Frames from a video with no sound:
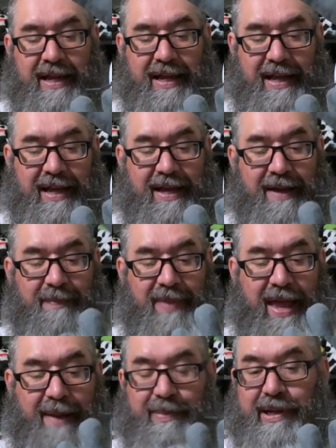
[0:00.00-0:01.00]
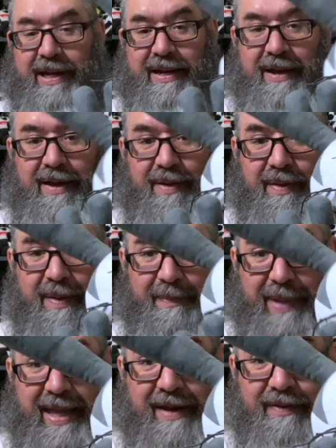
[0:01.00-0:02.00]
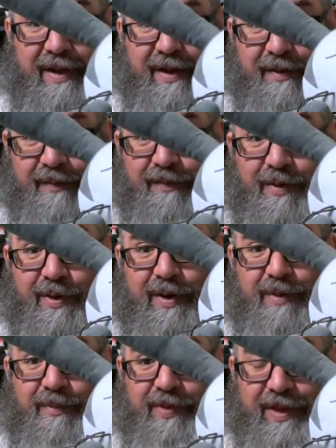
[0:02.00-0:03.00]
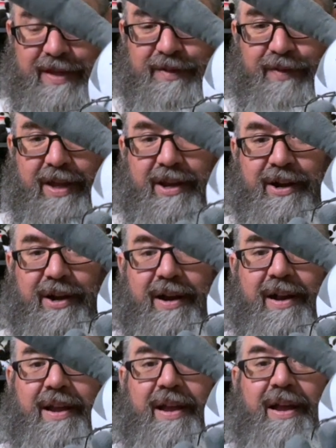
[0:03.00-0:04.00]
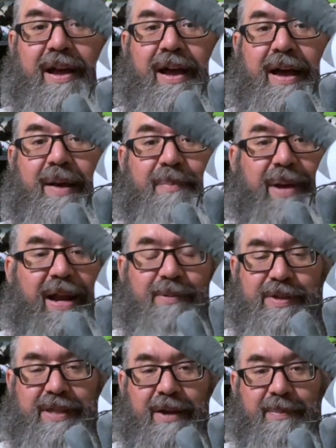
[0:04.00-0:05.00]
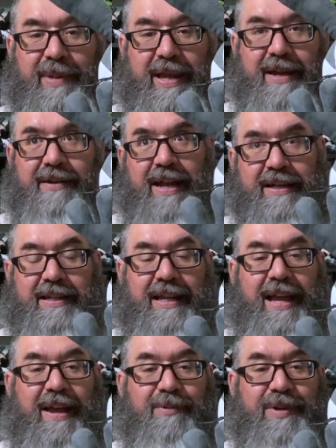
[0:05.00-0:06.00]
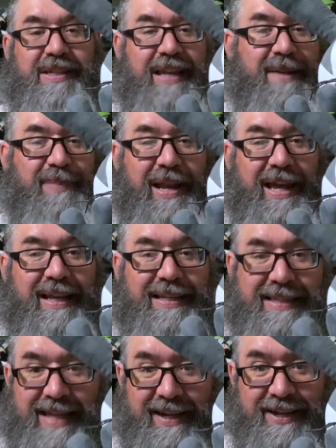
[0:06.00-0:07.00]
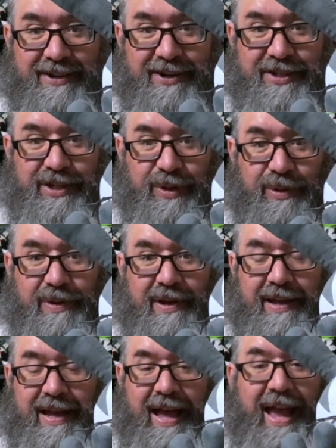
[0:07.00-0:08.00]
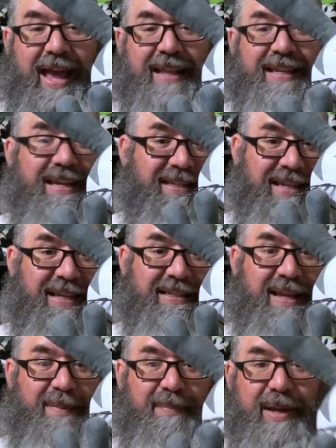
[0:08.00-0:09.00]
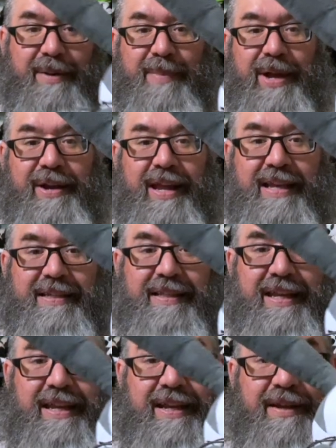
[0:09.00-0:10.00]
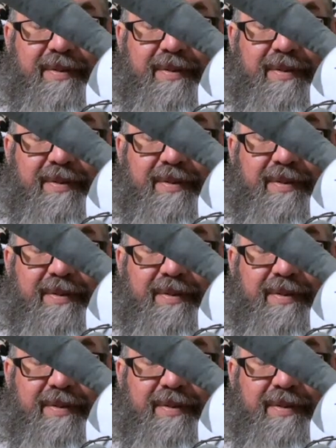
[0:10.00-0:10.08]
I put in a bid for this figure, but I was outbid. Actually, I was late by like a second or two. I had the exact same bid amount as the